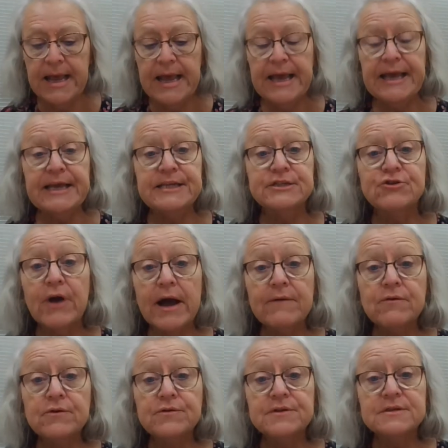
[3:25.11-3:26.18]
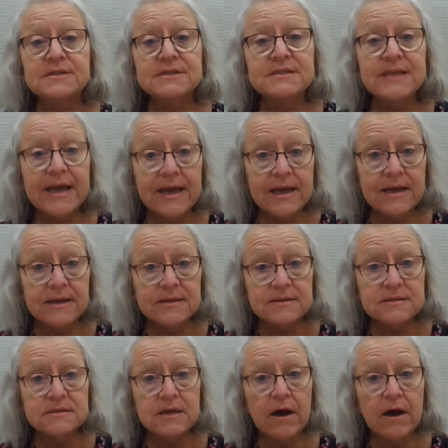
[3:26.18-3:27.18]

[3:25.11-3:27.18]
He traveled the sands